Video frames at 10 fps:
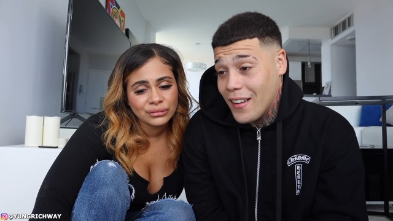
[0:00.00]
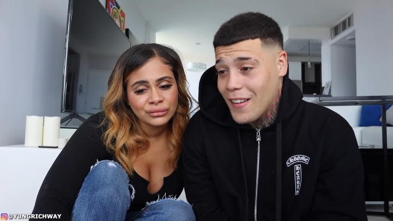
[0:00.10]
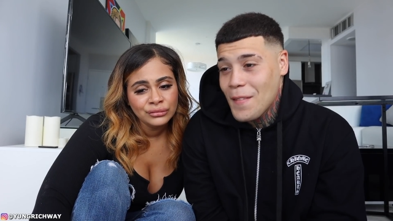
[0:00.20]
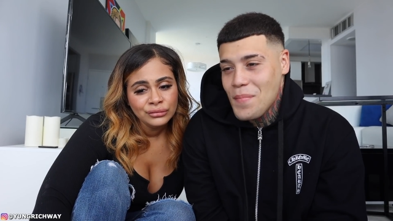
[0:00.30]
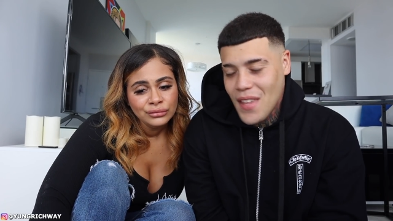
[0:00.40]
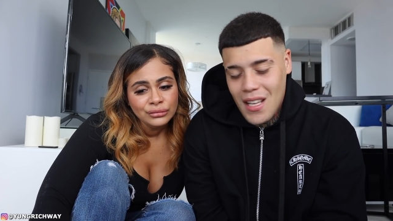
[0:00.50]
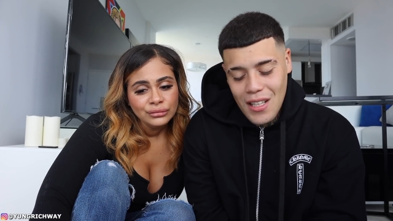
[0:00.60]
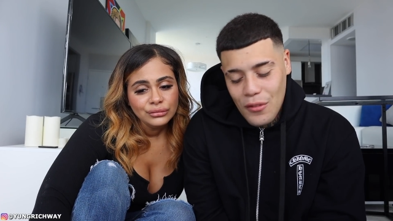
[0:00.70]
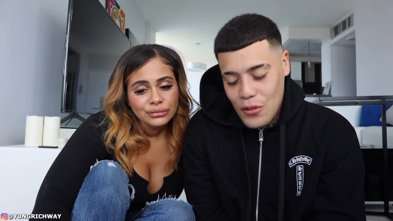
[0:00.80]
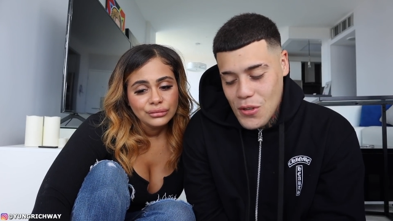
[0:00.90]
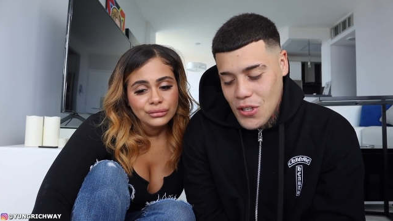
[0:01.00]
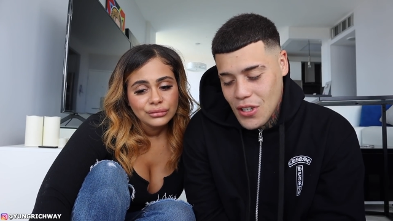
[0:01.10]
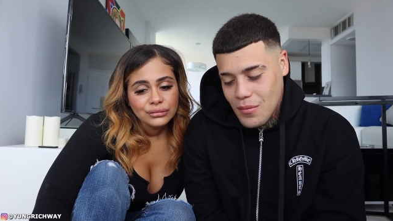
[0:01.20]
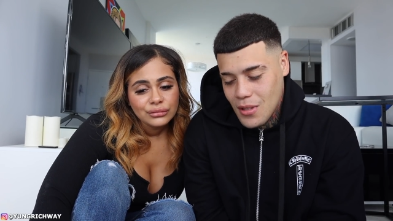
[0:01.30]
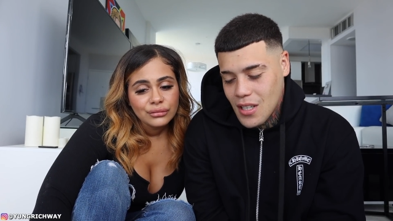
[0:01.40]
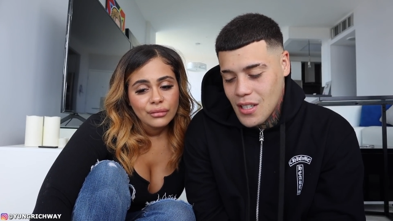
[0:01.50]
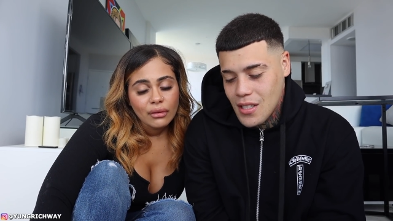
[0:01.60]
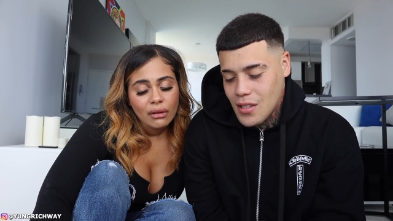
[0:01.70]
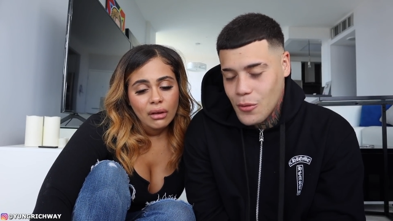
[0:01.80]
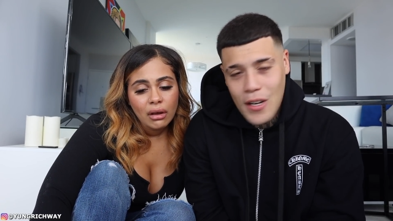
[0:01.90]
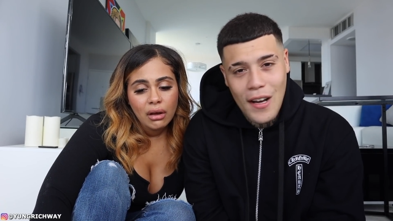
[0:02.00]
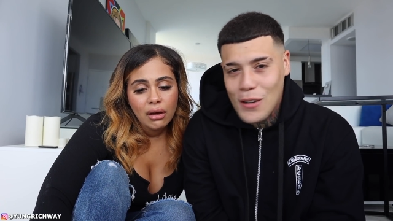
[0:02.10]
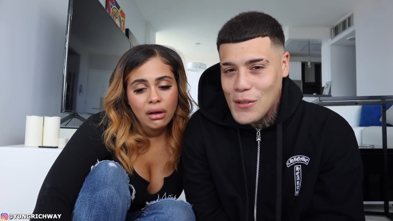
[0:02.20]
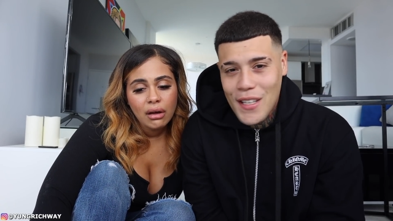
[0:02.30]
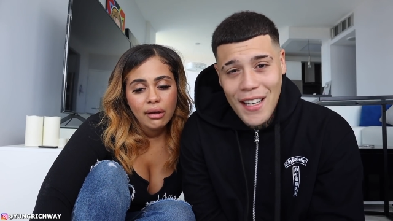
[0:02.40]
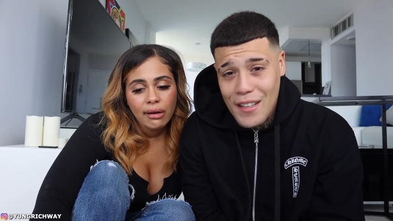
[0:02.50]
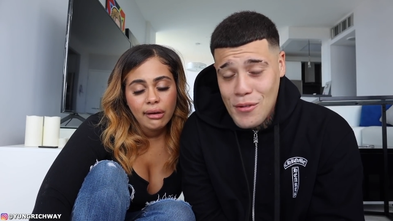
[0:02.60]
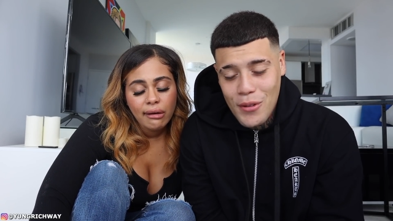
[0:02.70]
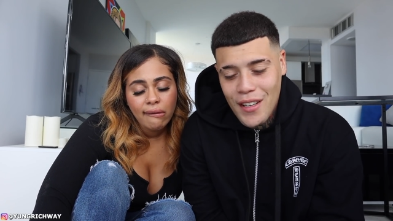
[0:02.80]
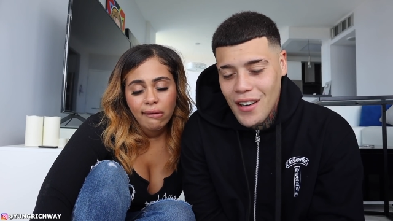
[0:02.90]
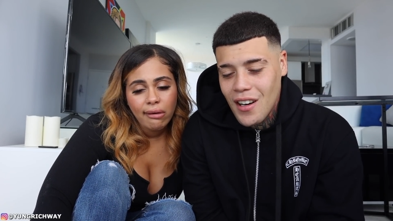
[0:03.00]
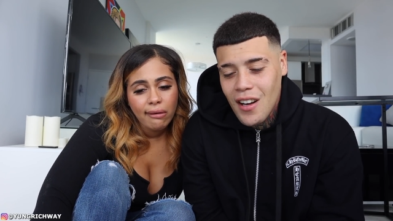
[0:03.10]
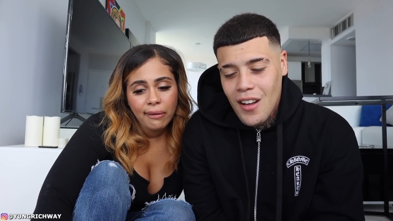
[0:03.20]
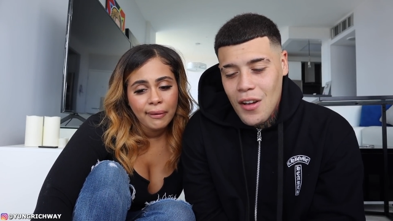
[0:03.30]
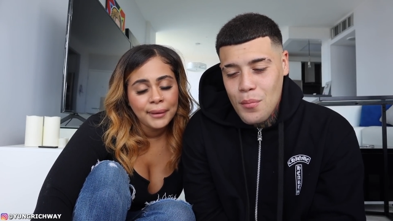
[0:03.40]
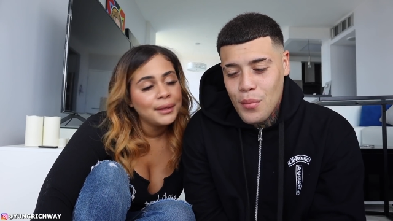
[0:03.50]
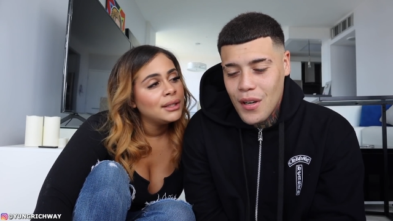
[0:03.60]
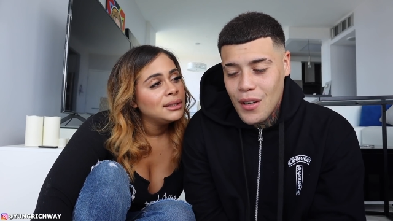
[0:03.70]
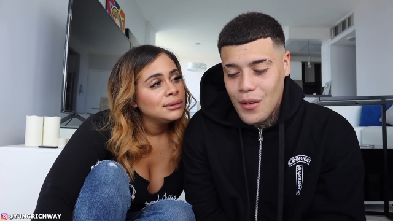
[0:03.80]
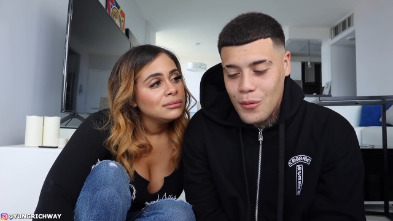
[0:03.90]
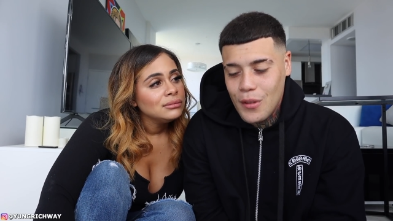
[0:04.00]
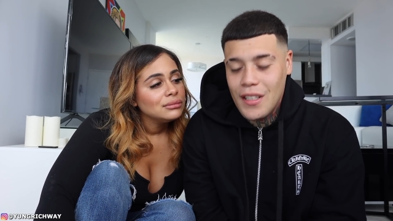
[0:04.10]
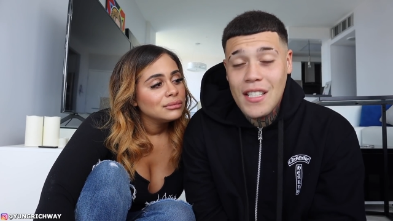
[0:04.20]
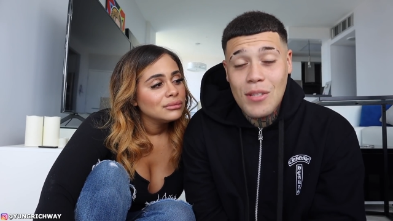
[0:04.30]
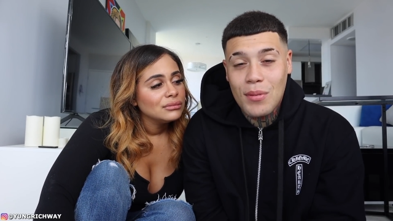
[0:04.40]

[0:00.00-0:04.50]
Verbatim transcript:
Speaker 1: but in the future, because we're not going anywhere. But we did